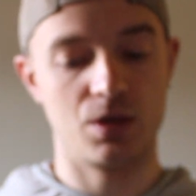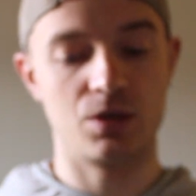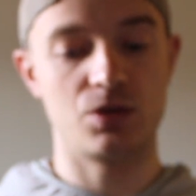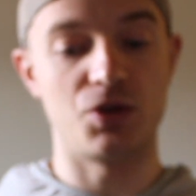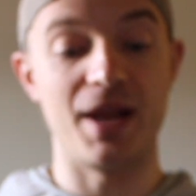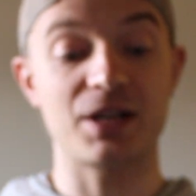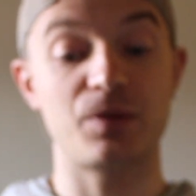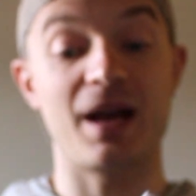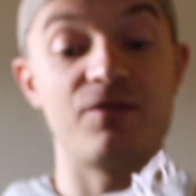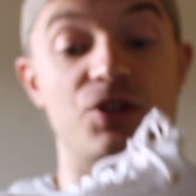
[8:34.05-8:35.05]
So next
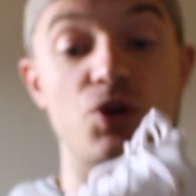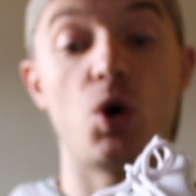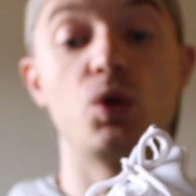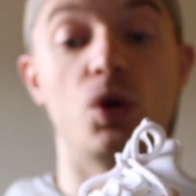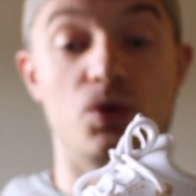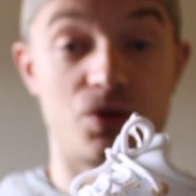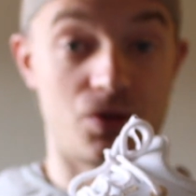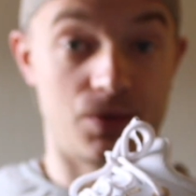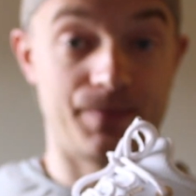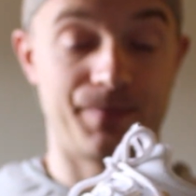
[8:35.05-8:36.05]
we have the
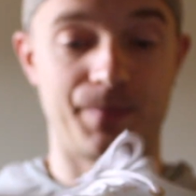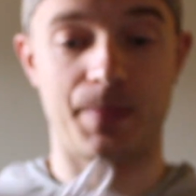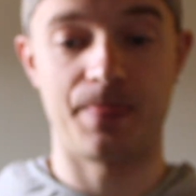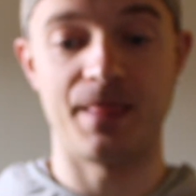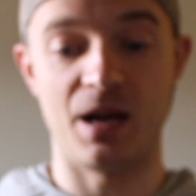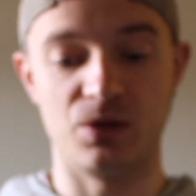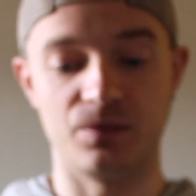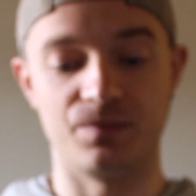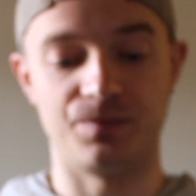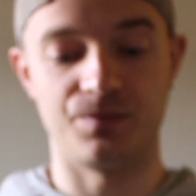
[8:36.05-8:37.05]
Tolos. Now
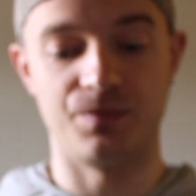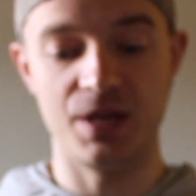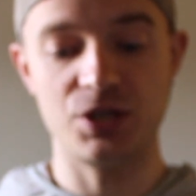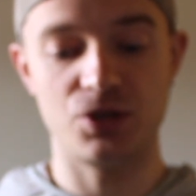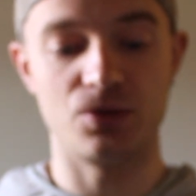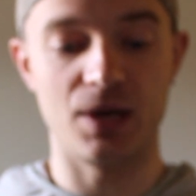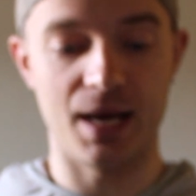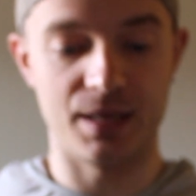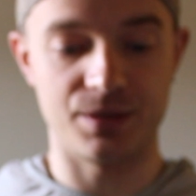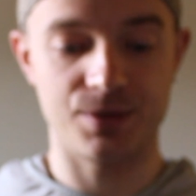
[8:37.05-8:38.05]
this shoe,
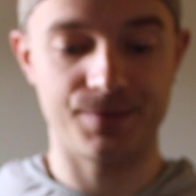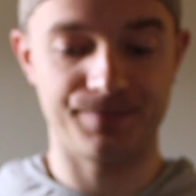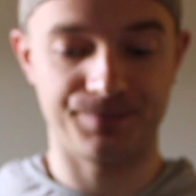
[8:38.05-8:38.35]
guys,